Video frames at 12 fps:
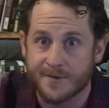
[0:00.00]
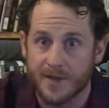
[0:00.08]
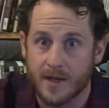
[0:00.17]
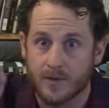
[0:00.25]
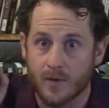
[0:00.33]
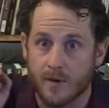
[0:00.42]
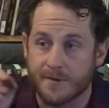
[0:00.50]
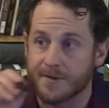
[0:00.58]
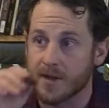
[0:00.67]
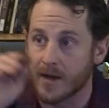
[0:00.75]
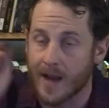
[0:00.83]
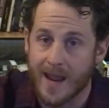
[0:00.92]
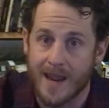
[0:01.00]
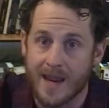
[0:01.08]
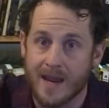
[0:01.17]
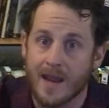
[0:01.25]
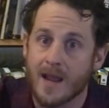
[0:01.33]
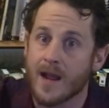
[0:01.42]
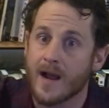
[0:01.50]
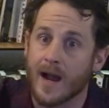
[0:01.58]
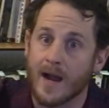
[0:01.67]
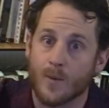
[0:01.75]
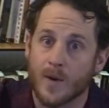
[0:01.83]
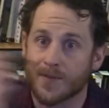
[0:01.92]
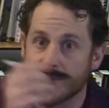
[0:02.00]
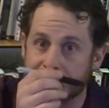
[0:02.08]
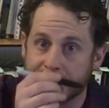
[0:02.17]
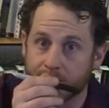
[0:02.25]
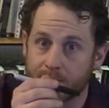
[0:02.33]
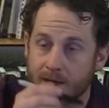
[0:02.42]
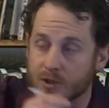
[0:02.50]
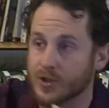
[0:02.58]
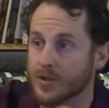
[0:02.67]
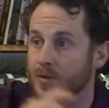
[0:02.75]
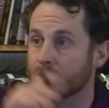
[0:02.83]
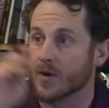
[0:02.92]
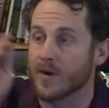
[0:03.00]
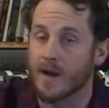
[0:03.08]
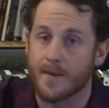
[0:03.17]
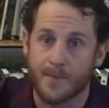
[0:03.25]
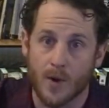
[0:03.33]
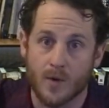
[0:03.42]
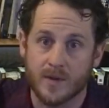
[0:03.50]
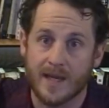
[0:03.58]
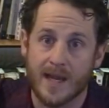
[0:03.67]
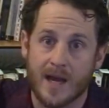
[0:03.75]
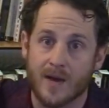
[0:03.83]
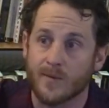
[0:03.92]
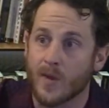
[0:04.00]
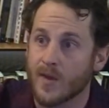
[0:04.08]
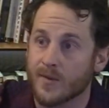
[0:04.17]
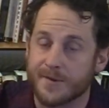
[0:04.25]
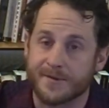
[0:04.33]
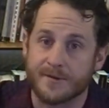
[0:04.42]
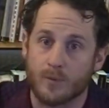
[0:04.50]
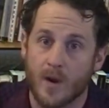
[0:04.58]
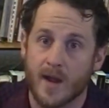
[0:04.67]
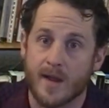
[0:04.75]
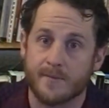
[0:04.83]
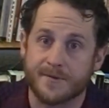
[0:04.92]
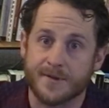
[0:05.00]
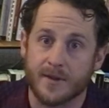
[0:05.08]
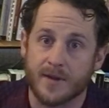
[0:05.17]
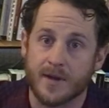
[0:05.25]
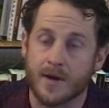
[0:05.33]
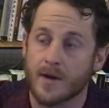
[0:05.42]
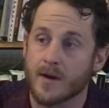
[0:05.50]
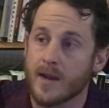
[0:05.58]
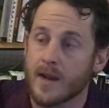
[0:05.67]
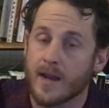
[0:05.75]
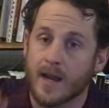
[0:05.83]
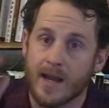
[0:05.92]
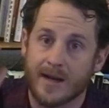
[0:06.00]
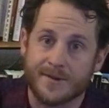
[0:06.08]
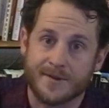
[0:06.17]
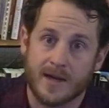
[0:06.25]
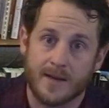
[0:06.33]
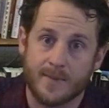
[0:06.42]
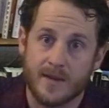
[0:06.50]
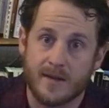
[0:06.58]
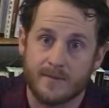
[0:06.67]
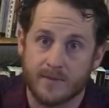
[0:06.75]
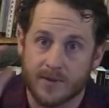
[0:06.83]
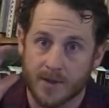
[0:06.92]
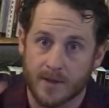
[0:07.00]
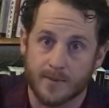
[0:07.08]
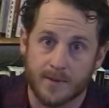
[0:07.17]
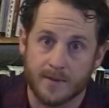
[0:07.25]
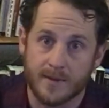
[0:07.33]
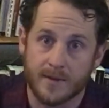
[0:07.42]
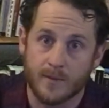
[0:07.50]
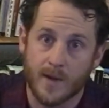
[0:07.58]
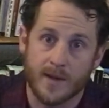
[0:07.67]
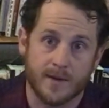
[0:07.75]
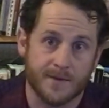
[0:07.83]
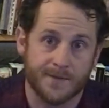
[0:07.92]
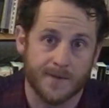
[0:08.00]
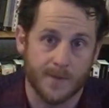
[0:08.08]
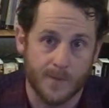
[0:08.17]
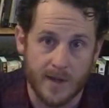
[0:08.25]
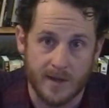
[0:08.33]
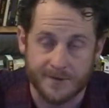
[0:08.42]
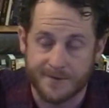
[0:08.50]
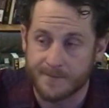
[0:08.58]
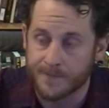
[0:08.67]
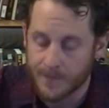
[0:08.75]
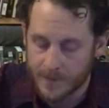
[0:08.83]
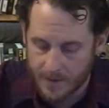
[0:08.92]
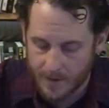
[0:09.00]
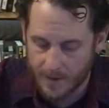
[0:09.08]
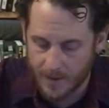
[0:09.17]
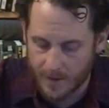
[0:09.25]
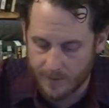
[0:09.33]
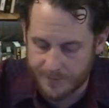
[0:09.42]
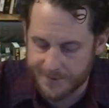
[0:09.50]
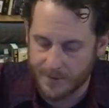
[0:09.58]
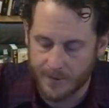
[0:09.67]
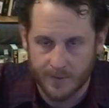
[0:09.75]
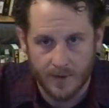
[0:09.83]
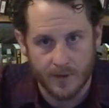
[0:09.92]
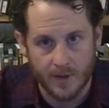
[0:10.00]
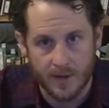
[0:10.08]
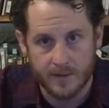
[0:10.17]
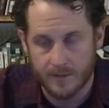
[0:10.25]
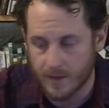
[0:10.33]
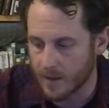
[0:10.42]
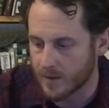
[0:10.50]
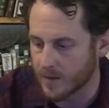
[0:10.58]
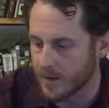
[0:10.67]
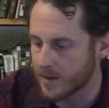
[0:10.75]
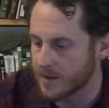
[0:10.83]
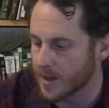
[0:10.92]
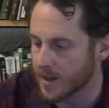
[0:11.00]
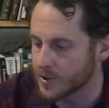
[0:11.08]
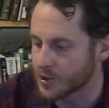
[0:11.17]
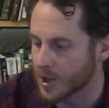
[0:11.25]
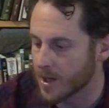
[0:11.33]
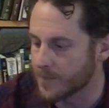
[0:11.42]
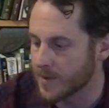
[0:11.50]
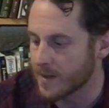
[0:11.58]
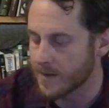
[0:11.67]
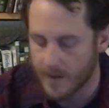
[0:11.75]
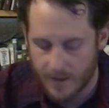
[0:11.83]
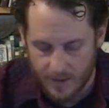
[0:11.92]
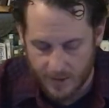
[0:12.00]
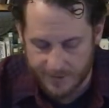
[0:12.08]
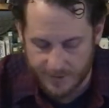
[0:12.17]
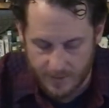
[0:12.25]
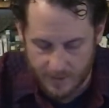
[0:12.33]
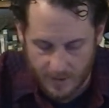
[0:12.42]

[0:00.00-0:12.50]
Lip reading: side door, saying, hey, I went this direction, or I broke down, this is why I'm still here, and it's going to be durable in the weather for weeks. So a good Sharpie is a